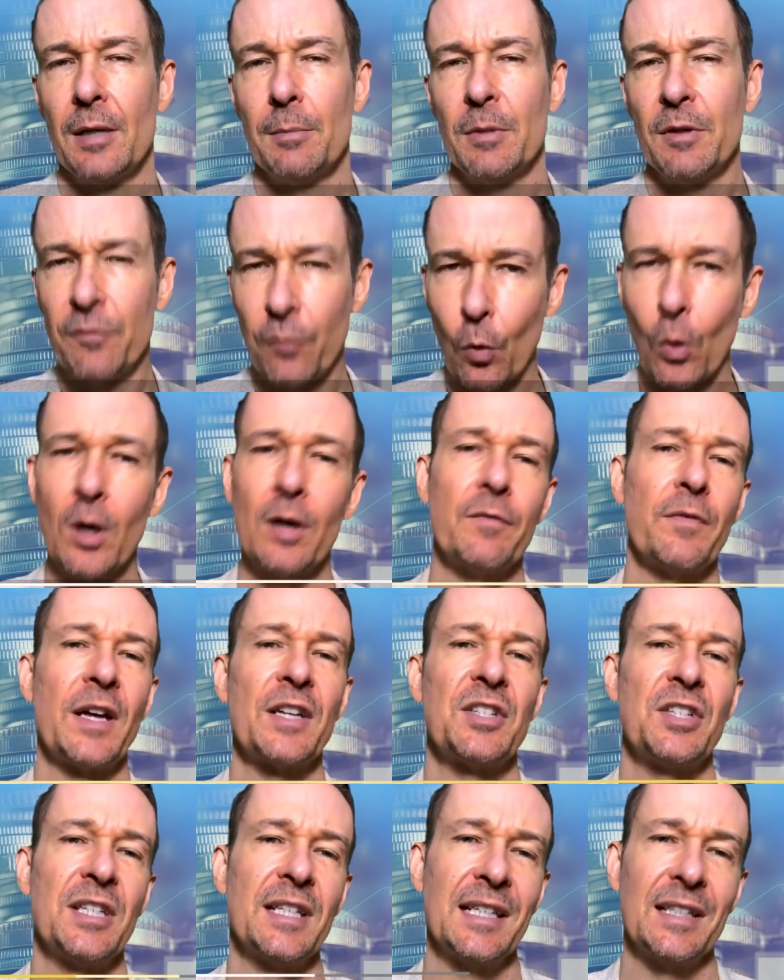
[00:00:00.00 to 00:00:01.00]
Before
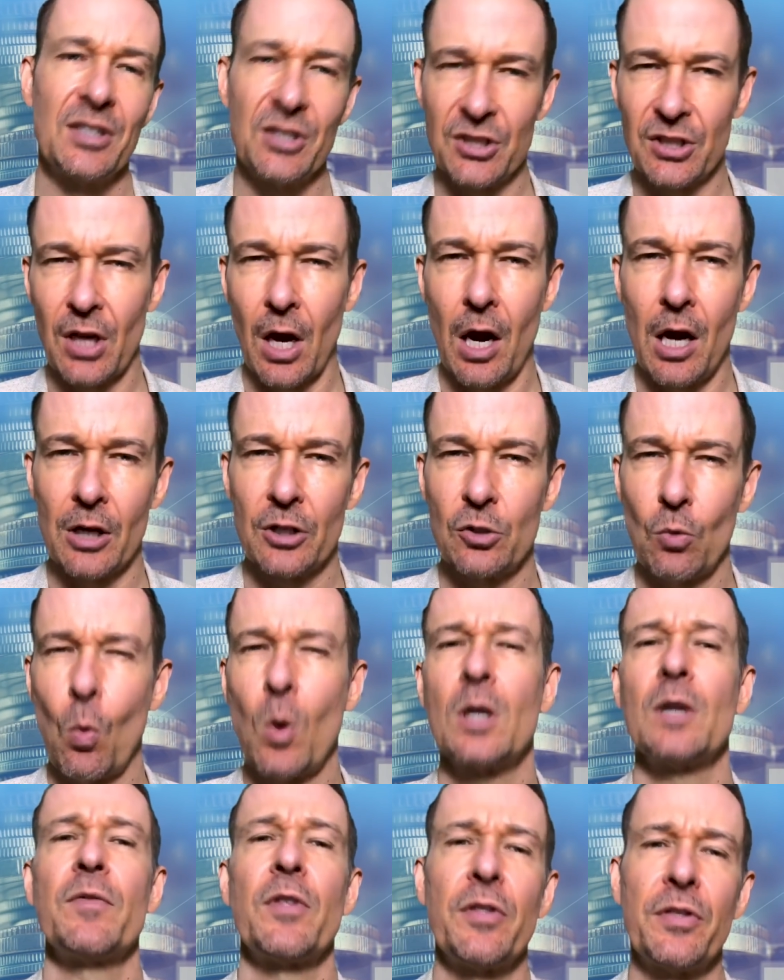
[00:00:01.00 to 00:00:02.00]
investing in stocks,
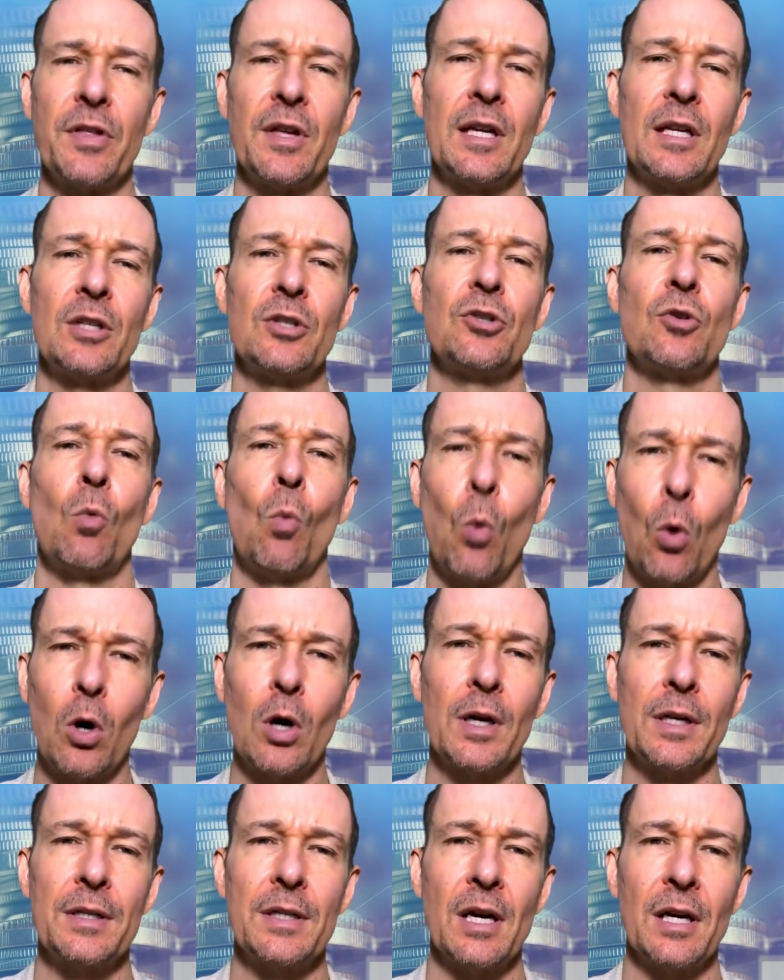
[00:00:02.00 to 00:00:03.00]
one of the things
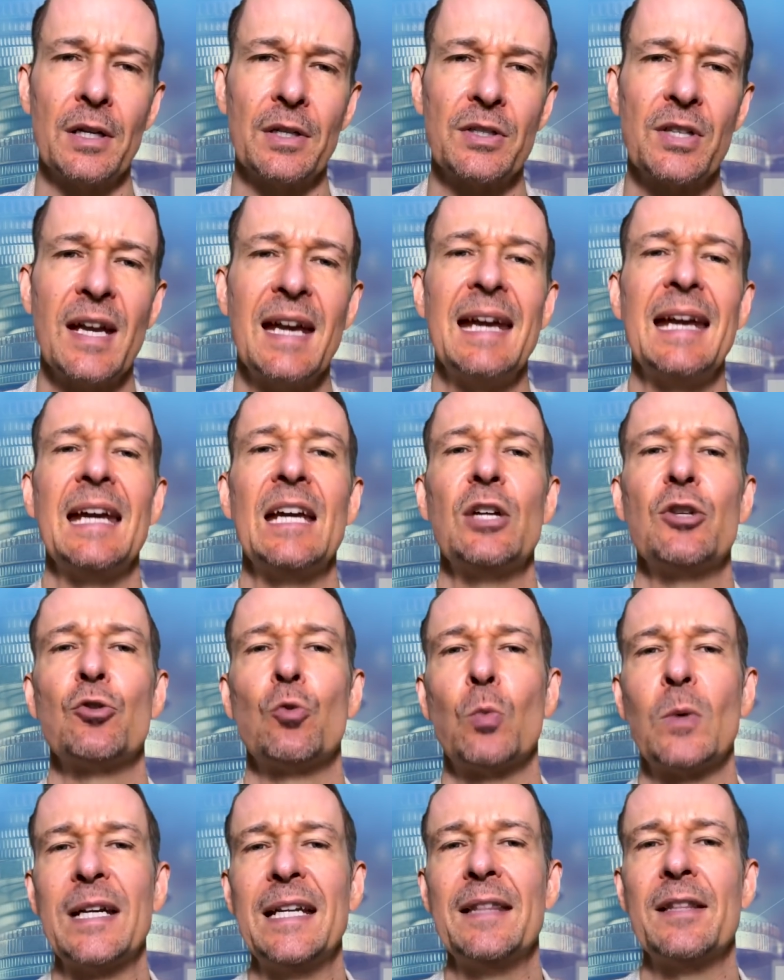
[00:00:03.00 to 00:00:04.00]
Warren does is
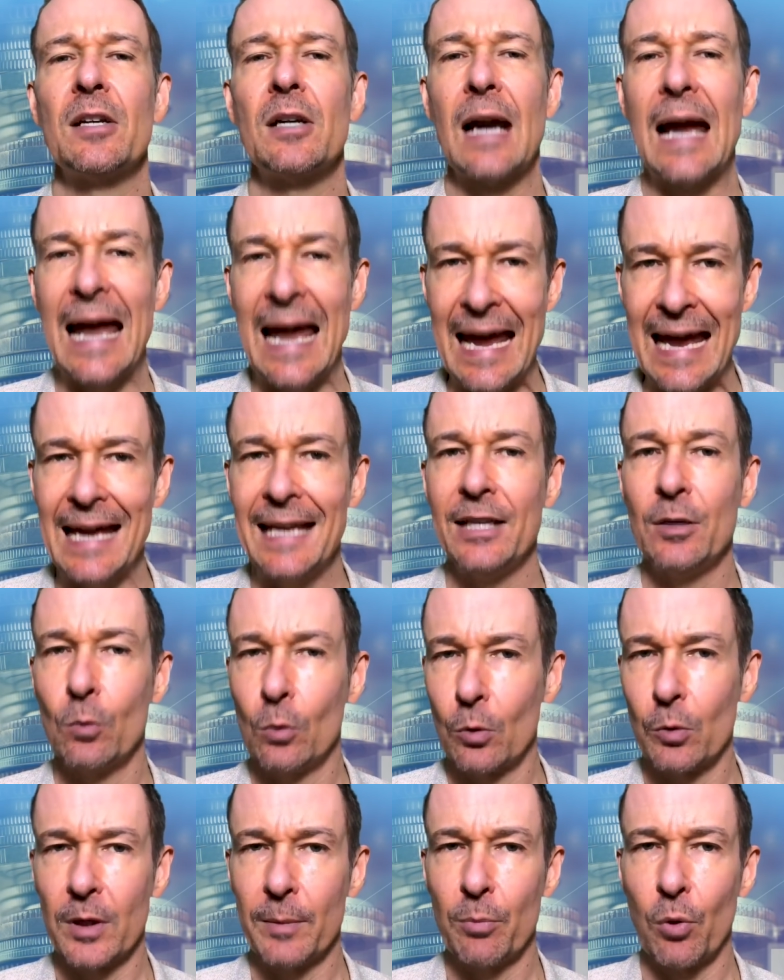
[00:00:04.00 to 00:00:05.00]
read their
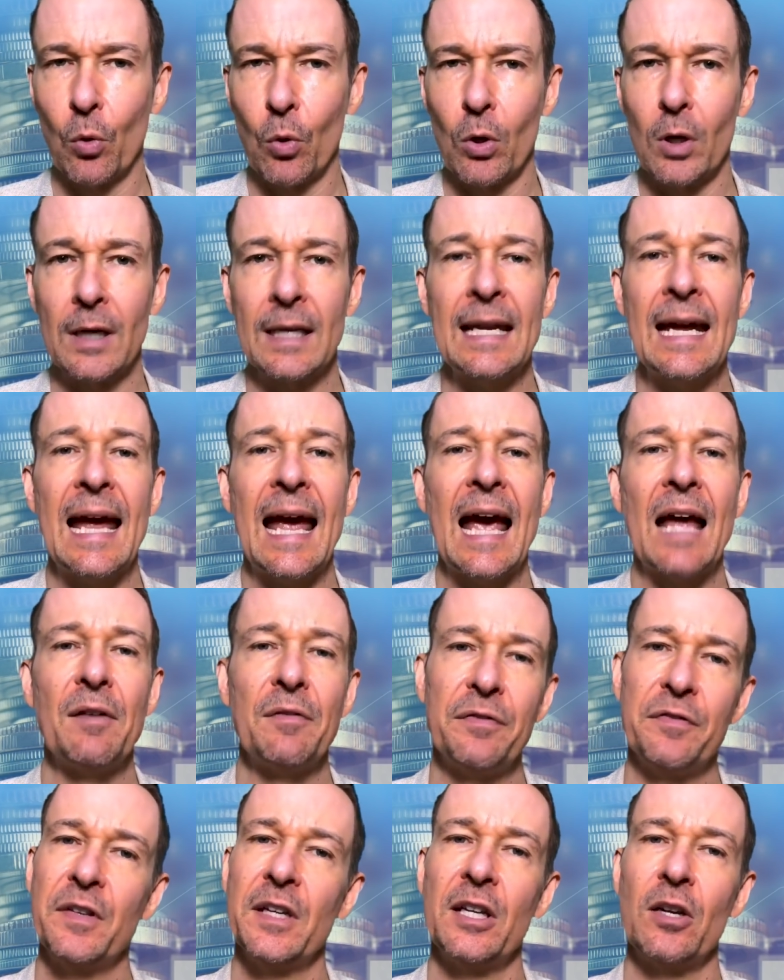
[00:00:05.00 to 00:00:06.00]
annual report
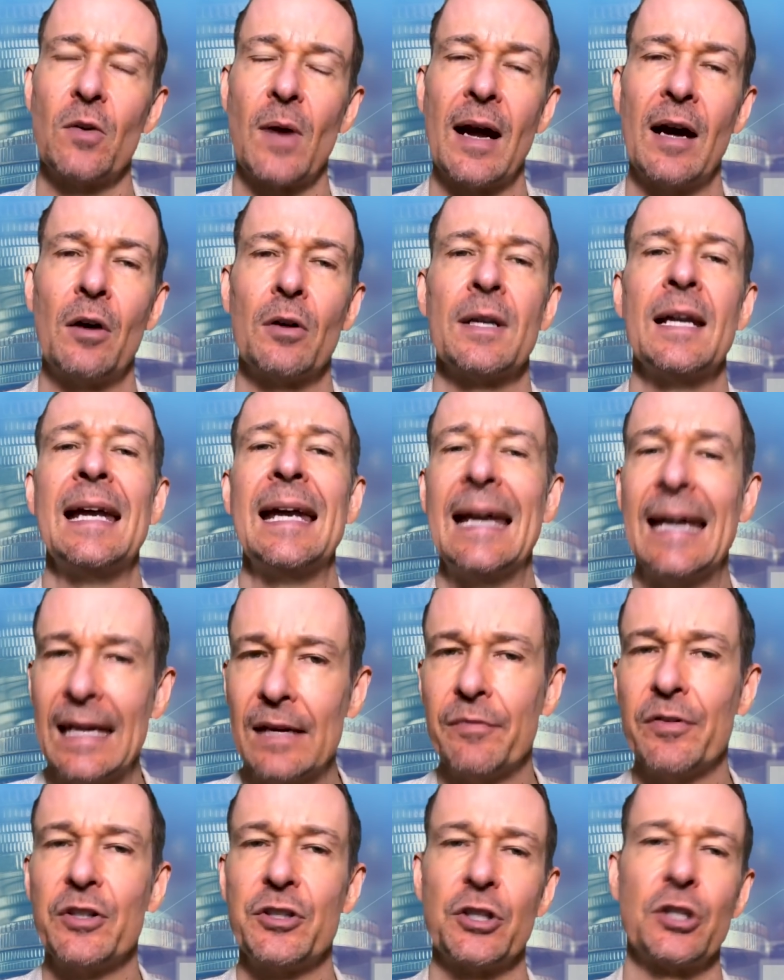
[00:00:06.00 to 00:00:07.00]
and figure out
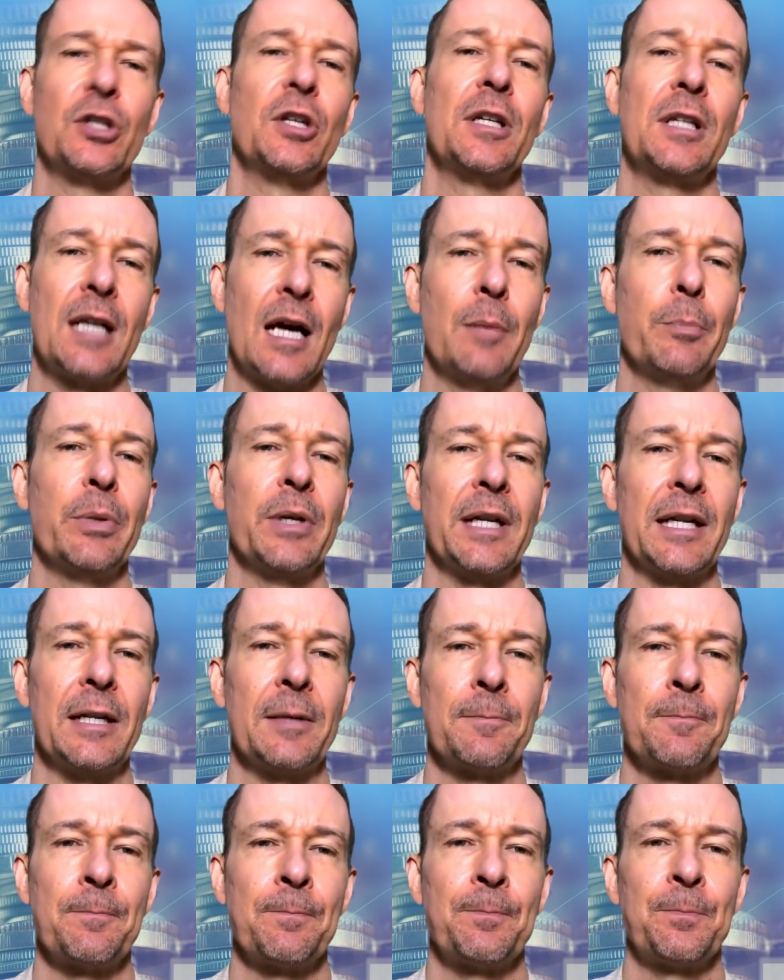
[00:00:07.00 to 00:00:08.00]
if it's a good company.